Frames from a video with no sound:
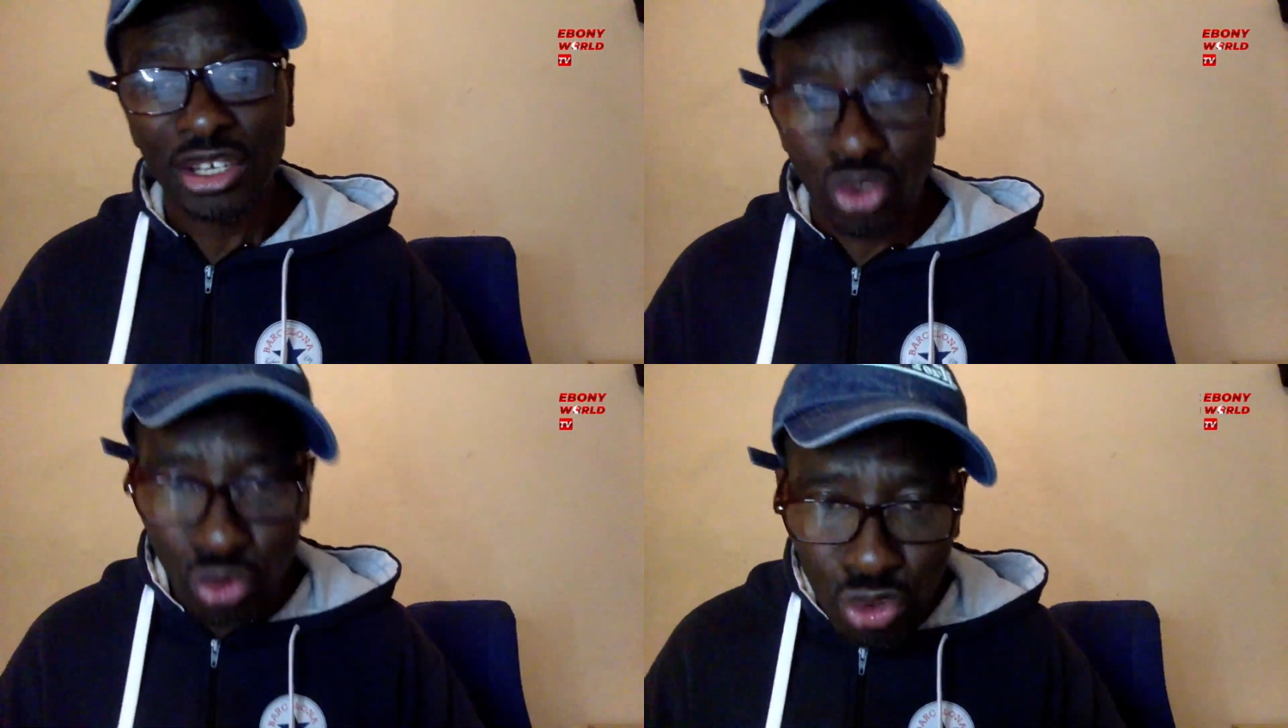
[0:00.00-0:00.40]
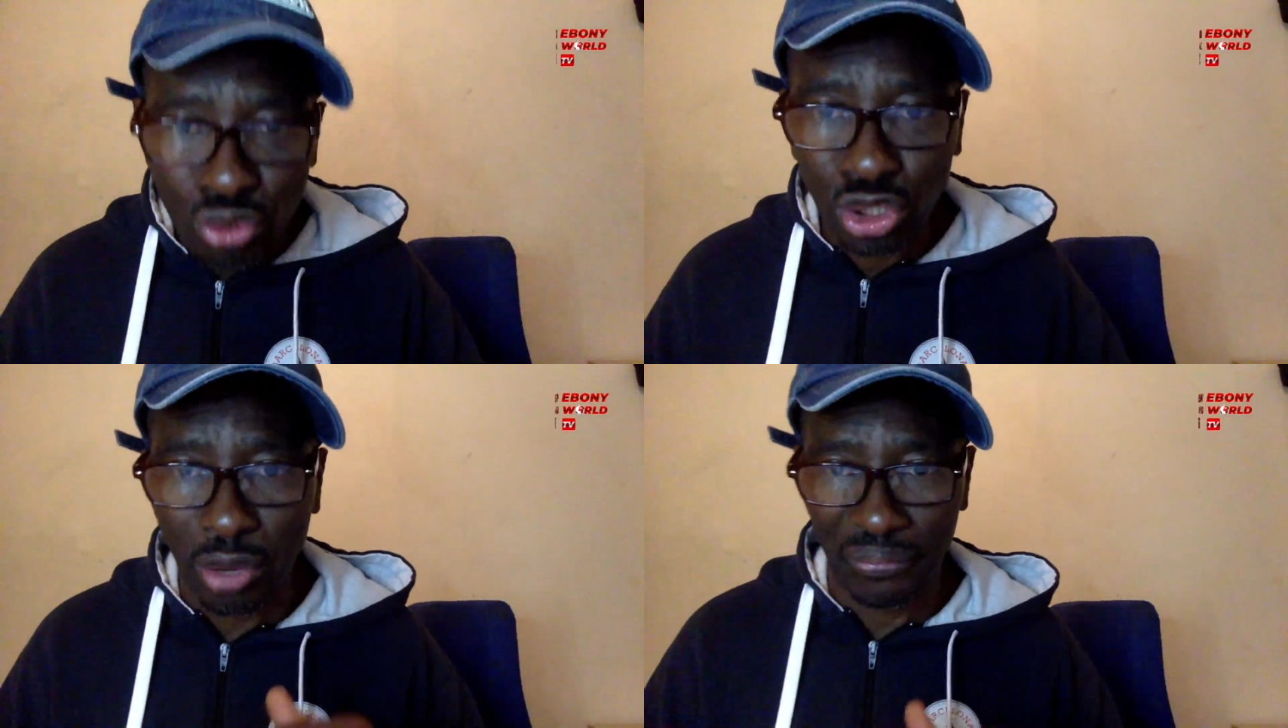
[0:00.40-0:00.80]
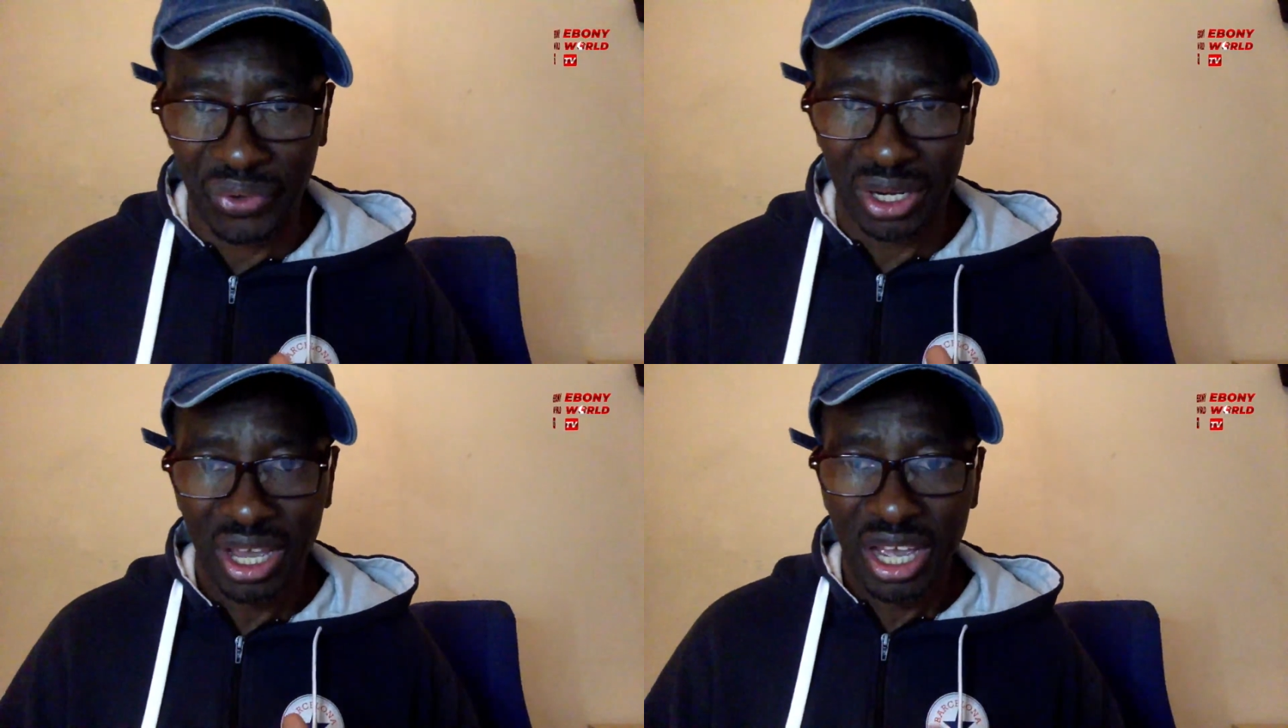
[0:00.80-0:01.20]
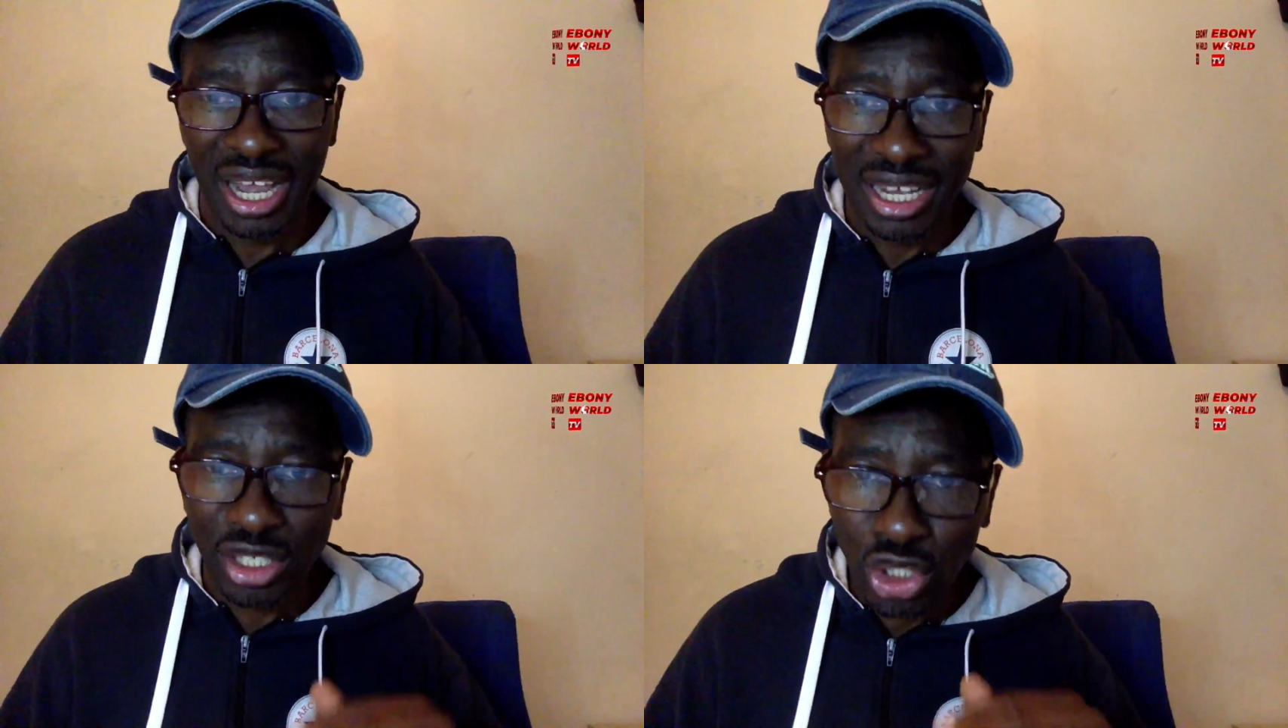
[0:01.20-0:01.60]
to do something. It
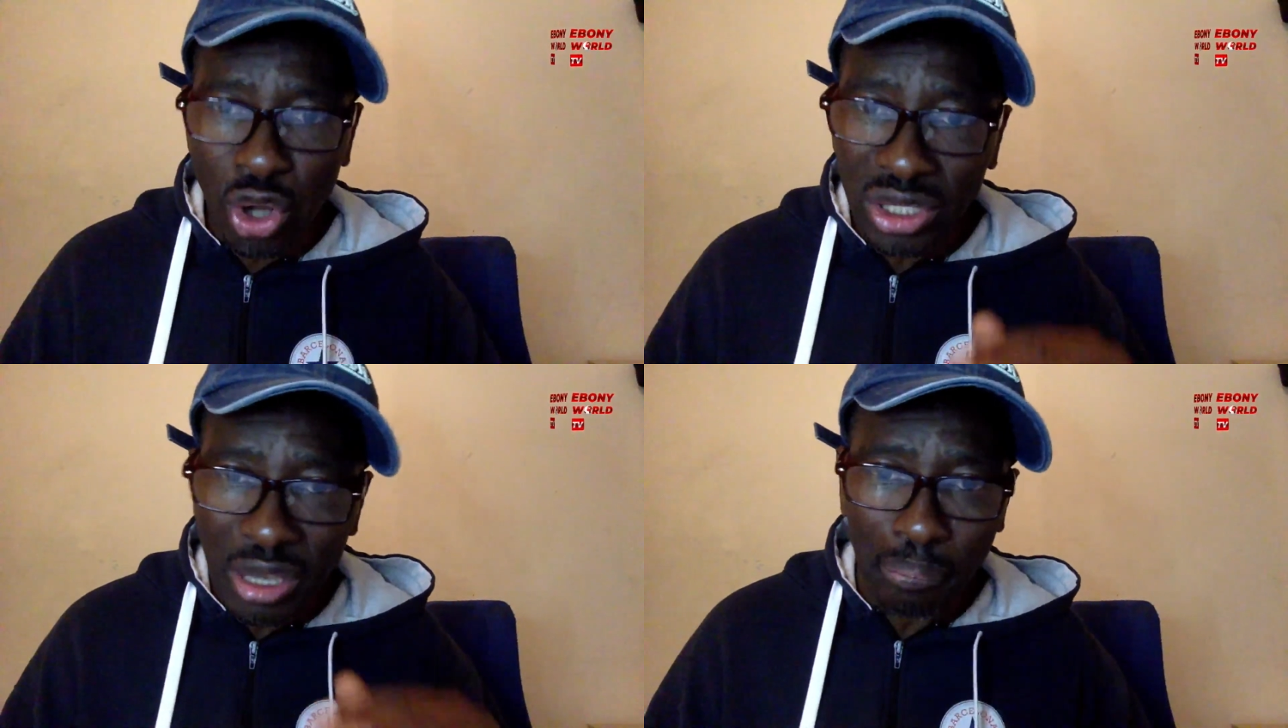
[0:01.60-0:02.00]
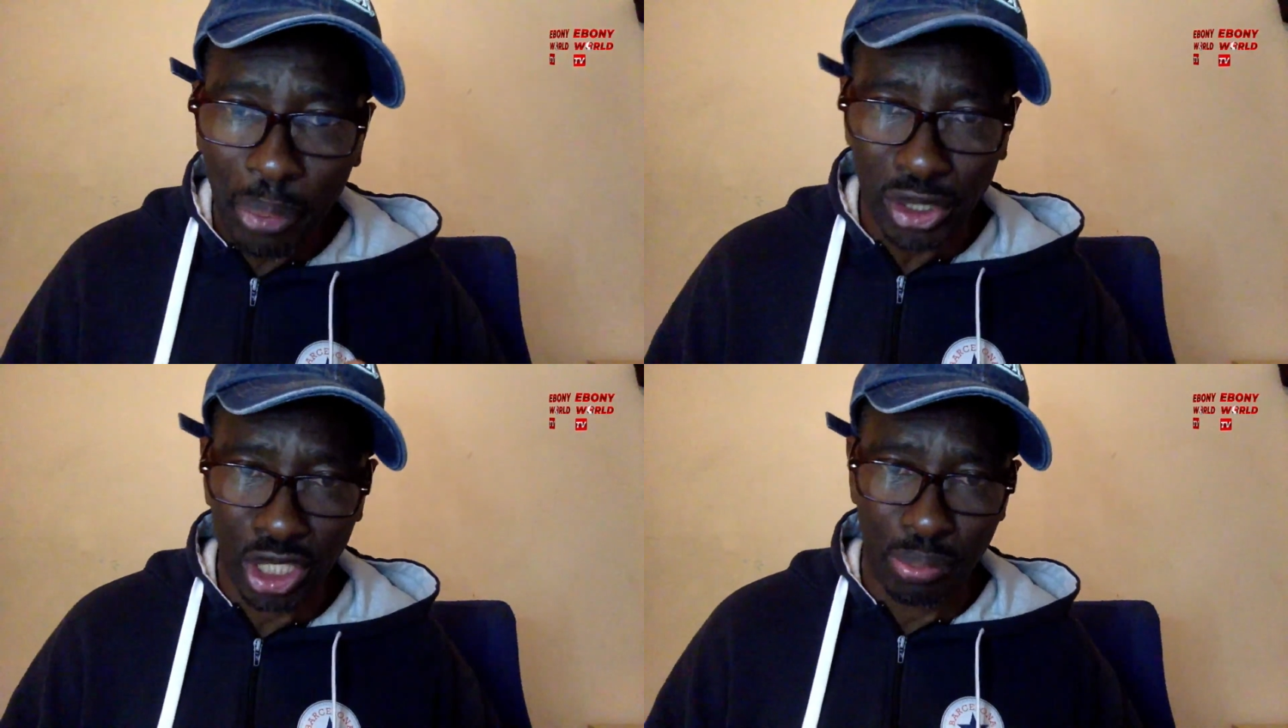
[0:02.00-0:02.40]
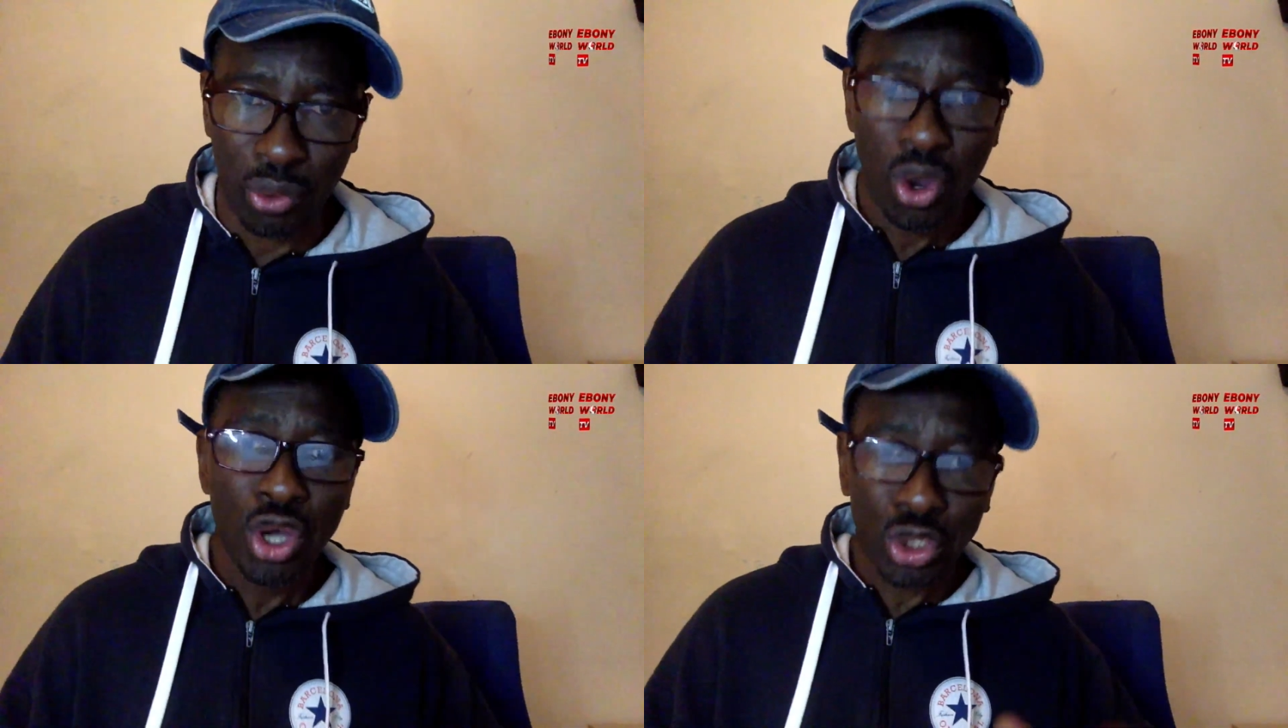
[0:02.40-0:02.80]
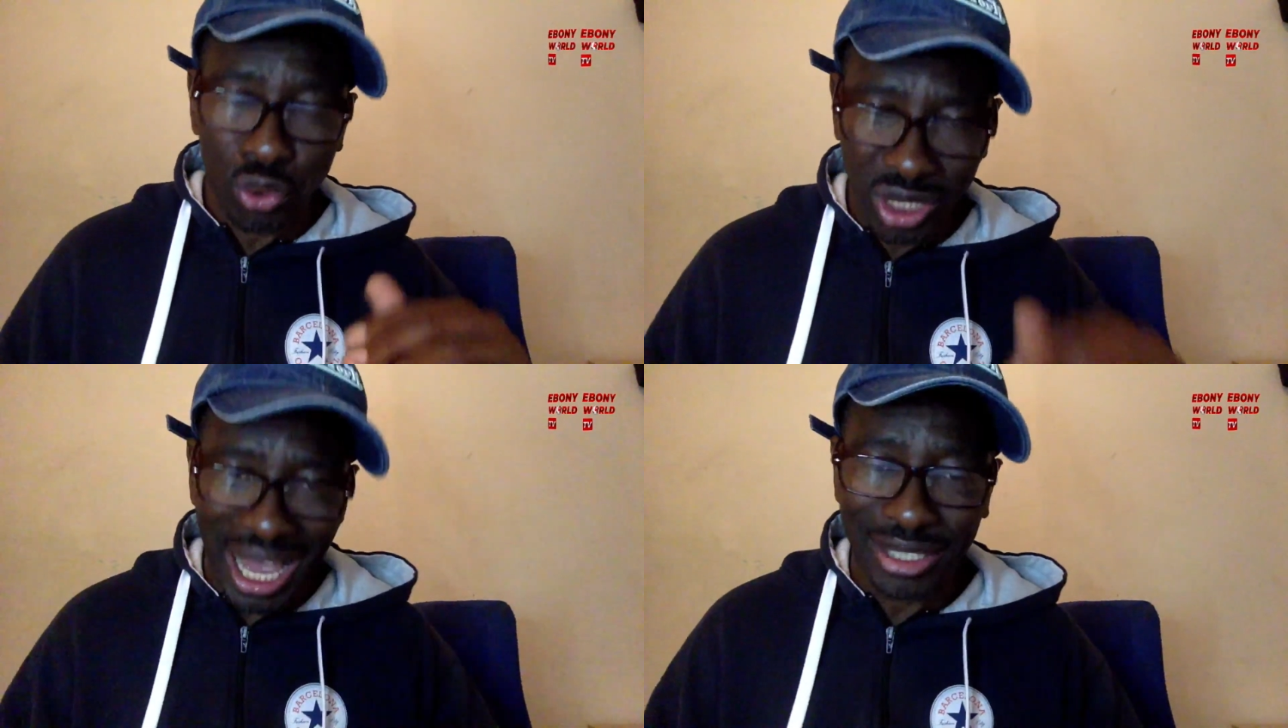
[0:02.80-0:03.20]
is not impossible to
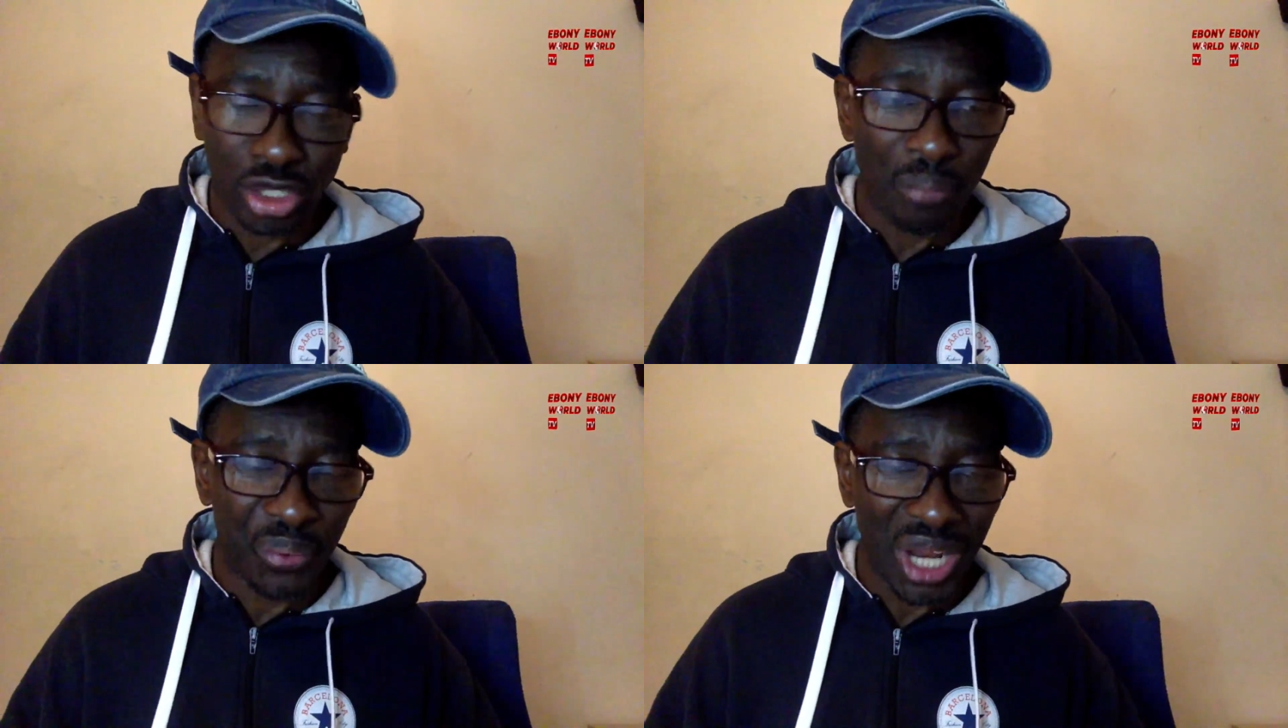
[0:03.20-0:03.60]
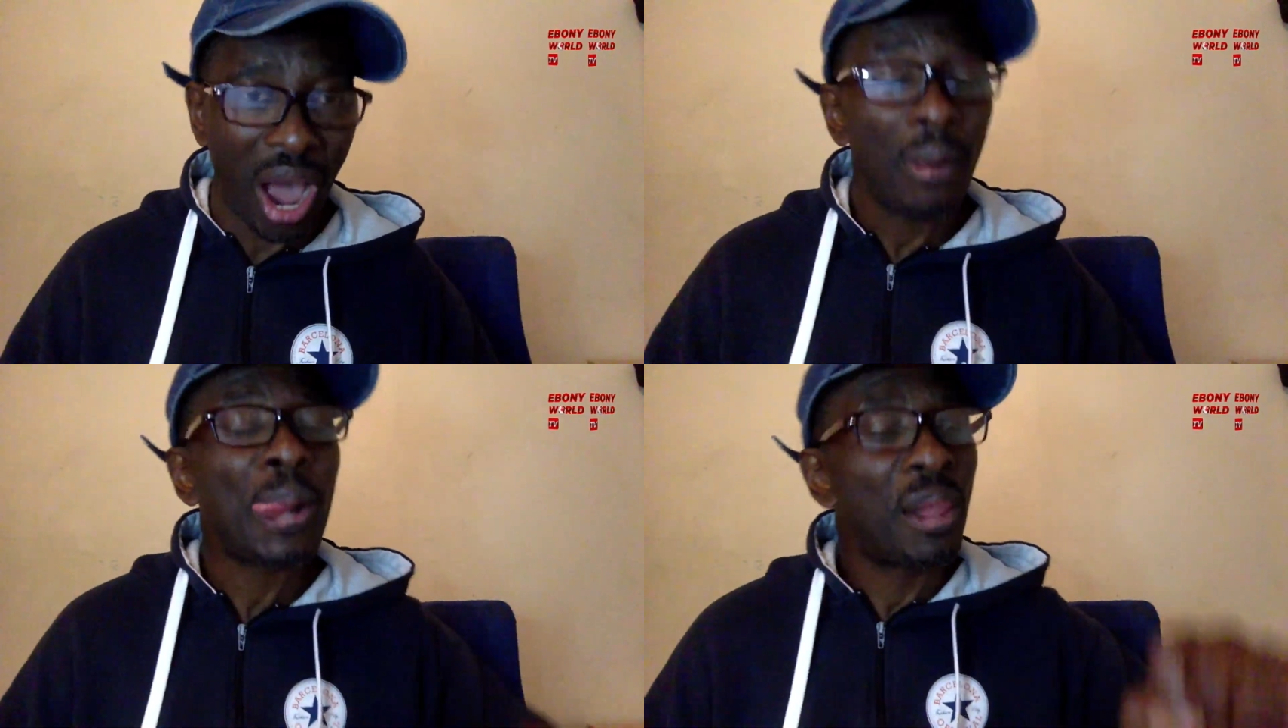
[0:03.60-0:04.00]
start something now.